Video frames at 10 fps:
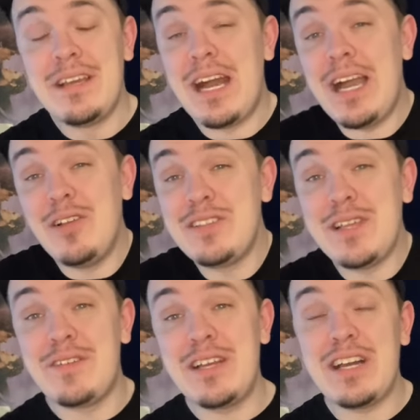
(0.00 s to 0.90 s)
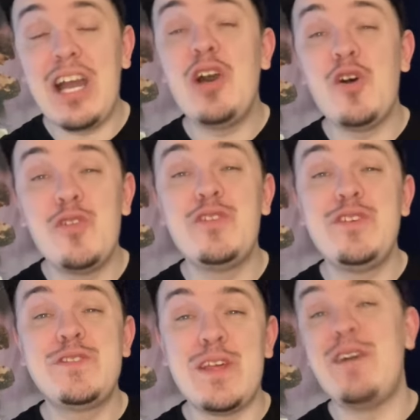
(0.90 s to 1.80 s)
I always love I, I
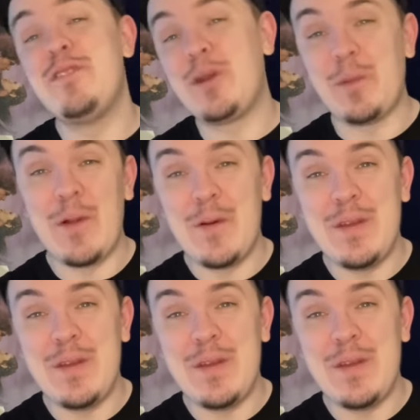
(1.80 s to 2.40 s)
always love The Crow,